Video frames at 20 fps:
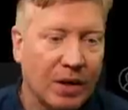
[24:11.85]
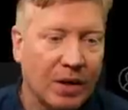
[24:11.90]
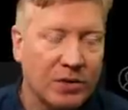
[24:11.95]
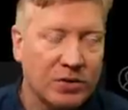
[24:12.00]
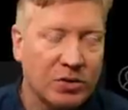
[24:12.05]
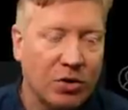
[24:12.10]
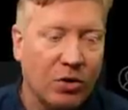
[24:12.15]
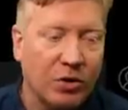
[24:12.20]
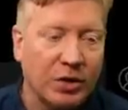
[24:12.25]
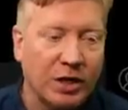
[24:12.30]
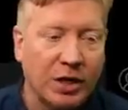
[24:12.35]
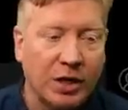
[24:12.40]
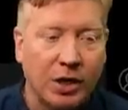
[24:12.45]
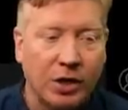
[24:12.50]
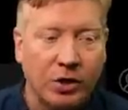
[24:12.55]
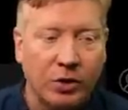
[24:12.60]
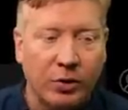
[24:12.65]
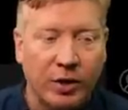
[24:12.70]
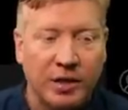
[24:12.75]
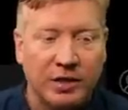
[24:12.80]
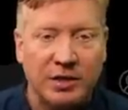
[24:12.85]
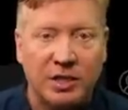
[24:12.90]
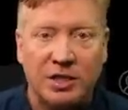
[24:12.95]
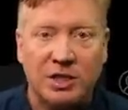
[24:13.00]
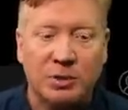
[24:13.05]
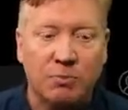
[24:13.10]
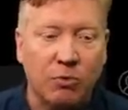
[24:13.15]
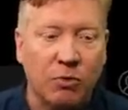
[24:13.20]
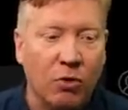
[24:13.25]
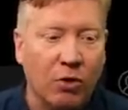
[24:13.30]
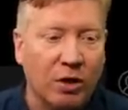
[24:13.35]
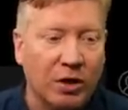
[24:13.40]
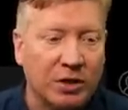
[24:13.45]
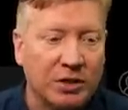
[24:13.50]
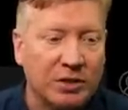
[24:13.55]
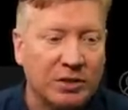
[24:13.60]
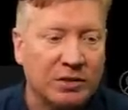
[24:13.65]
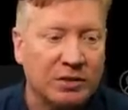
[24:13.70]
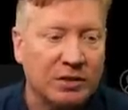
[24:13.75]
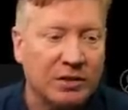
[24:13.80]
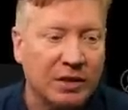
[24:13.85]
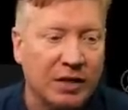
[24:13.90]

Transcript: So all we need to do is export